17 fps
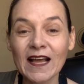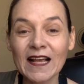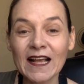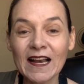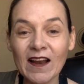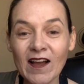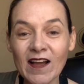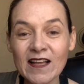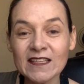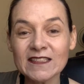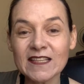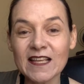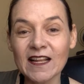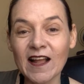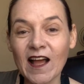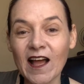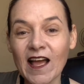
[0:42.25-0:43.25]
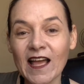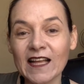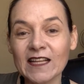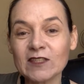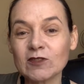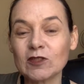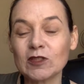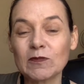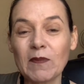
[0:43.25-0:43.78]
clients that I had
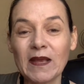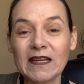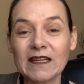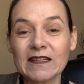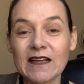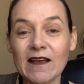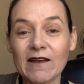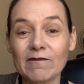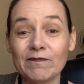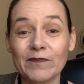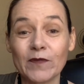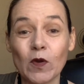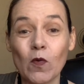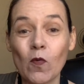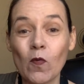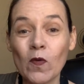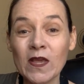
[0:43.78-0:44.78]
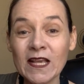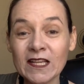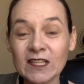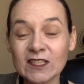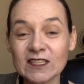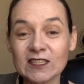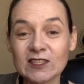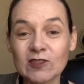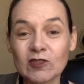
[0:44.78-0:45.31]
to spend
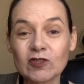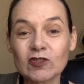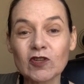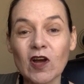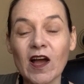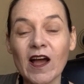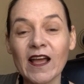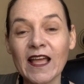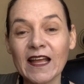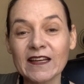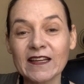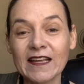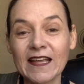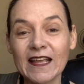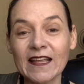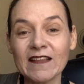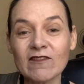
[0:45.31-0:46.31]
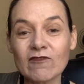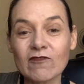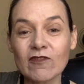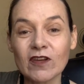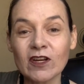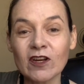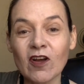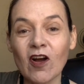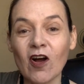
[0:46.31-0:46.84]
weeks to try and get
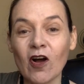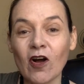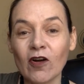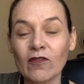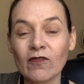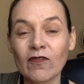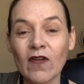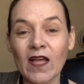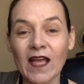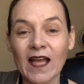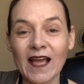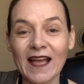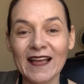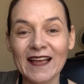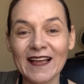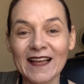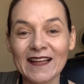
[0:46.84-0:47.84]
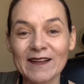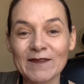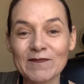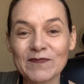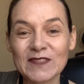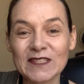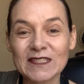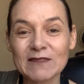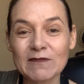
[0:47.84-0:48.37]
rid of an